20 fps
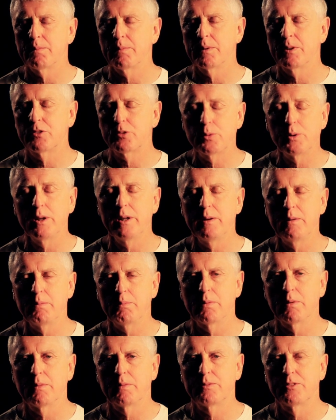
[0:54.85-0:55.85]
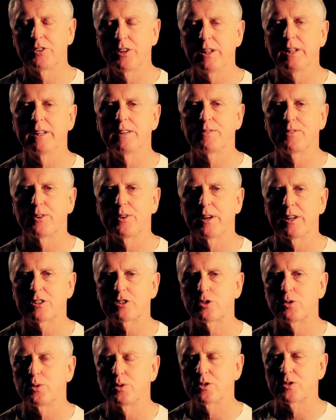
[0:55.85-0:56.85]
it's really silly for us
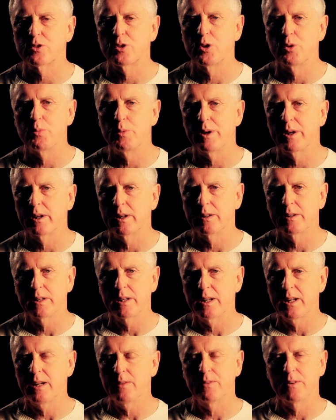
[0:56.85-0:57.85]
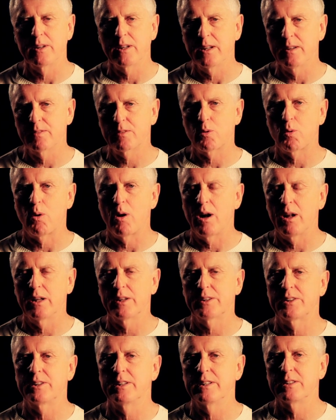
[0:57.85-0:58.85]
to assume we can even give
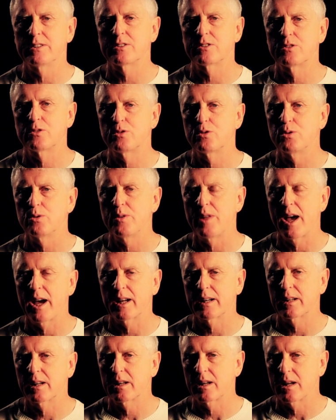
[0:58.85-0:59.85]
qualities to that